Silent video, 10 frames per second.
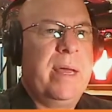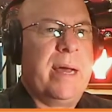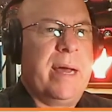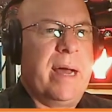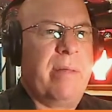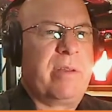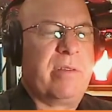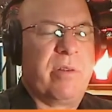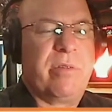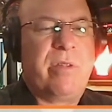
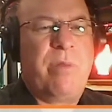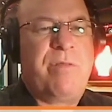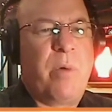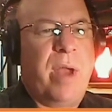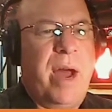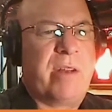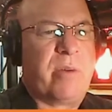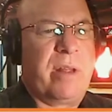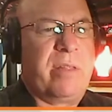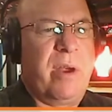because there's no phone lines
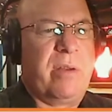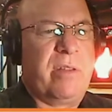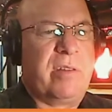right there in